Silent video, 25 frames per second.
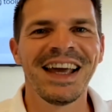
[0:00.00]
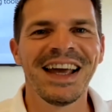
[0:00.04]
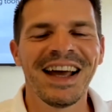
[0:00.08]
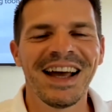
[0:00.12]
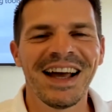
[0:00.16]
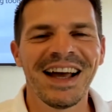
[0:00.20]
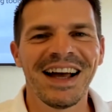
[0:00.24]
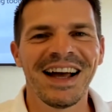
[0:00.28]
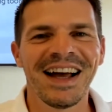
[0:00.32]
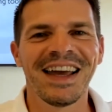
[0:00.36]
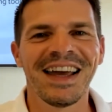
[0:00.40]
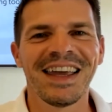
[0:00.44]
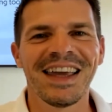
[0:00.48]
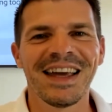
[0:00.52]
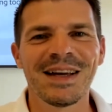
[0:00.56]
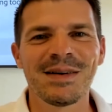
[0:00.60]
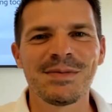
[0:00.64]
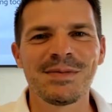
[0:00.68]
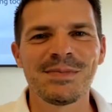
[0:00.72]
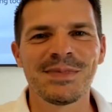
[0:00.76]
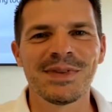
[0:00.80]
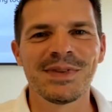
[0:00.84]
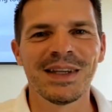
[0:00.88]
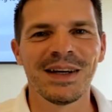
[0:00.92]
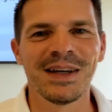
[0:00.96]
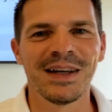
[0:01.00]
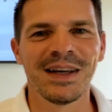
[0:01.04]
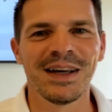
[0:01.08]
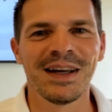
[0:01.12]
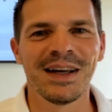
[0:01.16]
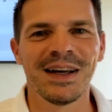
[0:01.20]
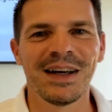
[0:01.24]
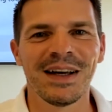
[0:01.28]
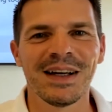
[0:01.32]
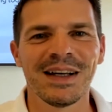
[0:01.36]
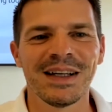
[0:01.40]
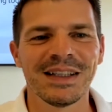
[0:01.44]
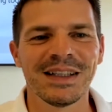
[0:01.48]
I am
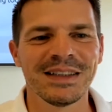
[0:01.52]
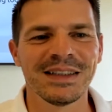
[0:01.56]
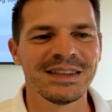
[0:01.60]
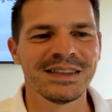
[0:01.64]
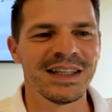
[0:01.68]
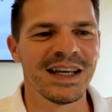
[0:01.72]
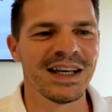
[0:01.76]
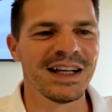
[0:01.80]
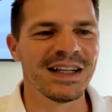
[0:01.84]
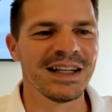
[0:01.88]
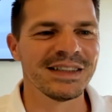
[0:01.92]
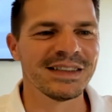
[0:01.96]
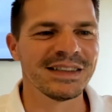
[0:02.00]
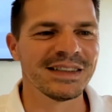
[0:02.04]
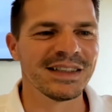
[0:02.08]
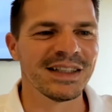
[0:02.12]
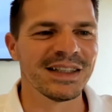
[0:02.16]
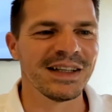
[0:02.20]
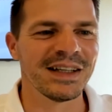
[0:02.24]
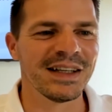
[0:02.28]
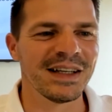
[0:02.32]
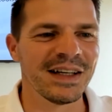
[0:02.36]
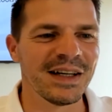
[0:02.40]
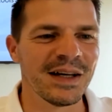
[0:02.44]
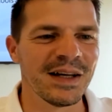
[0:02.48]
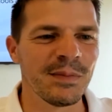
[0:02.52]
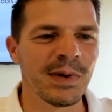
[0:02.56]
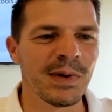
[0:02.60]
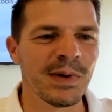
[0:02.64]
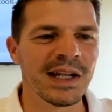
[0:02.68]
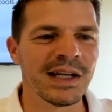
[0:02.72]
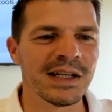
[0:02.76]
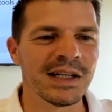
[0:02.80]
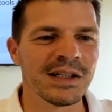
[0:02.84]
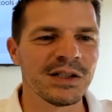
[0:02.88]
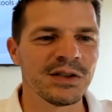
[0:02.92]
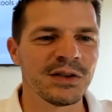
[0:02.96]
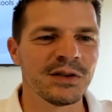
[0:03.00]
the sales
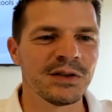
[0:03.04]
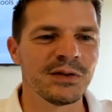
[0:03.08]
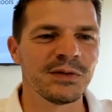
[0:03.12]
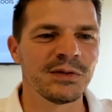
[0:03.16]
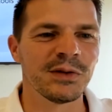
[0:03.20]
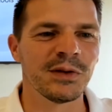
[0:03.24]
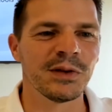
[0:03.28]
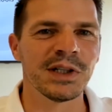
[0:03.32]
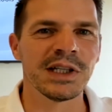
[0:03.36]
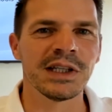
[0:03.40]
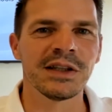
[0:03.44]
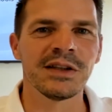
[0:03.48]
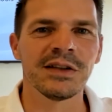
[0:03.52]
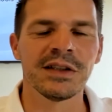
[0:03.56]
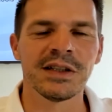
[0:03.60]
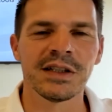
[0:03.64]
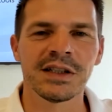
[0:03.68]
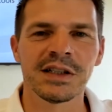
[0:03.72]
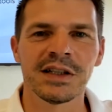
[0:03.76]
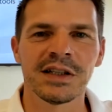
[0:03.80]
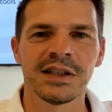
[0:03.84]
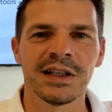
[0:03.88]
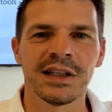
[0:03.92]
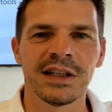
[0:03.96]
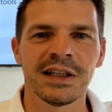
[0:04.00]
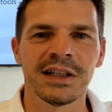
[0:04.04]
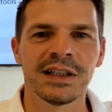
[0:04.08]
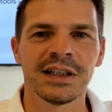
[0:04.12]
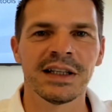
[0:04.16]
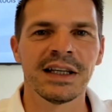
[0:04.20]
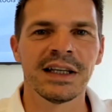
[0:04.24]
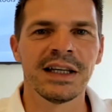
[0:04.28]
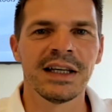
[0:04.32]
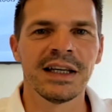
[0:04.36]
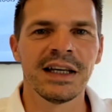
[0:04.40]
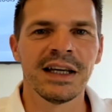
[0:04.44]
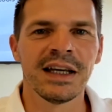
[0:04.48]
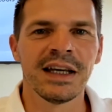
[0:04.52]
manager for international
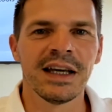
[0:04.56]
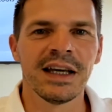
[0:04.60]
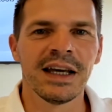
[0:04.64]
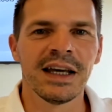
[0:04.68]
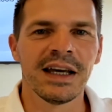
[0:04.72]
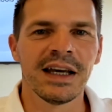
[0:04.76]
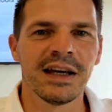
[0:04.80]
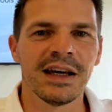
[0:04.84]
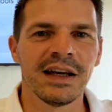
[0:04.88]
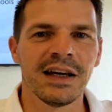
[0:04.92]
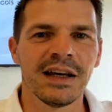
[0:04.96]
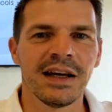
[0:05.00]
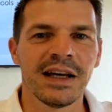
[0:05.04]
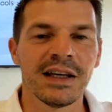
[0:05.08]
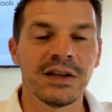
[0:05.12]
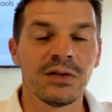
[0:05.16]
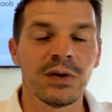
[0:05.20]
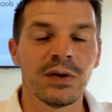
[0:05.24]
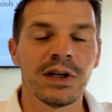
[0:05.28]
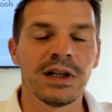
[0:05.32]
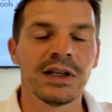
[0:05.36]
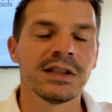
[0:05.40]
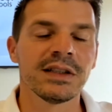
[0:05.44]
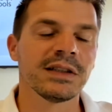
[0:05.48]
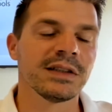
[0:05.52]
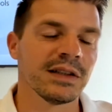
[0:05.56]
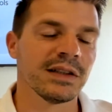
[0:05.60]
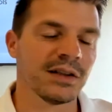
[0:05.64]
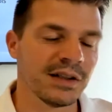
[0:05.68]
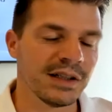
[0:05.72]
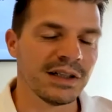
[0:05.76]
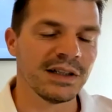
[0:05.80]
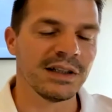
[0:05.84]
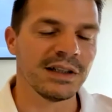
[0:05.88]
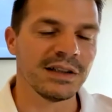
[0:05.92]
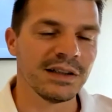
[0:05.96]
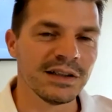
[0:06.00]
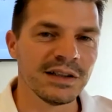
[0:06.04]
as well as
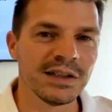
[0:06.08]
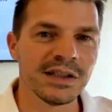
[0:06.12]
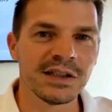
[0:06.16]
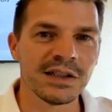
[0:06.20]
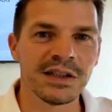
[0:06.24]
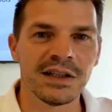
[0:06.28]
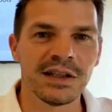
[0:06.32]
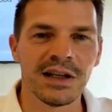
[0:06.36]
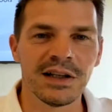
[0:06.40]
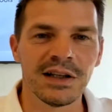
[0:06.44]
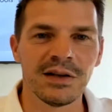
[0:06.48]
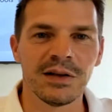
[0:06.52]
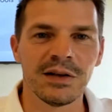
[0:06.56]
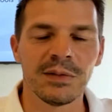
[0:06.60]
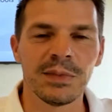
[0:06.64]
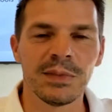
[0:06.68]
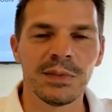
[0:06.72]
international